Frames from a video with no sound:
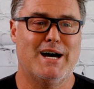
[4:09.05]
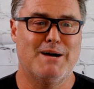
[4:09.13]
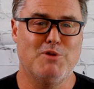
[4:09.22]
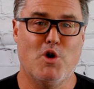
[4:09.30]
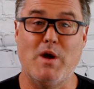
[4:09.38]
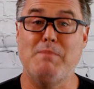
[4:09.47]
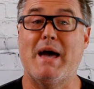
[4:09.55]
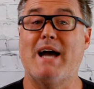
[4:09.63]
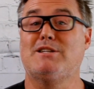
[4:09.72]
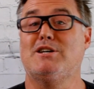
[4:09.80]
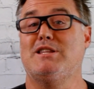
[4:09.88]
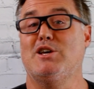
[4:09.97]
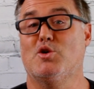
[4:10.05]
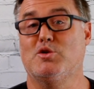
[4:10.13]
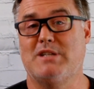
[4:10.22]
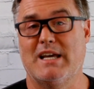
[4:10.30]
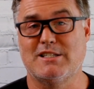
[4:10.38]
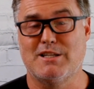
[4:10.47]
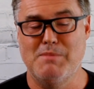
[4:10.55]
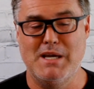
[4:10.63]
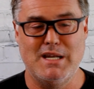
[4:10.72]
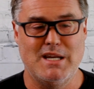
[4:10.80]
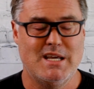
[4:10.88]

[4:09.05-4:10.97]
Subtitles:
Going back to the Old Testament,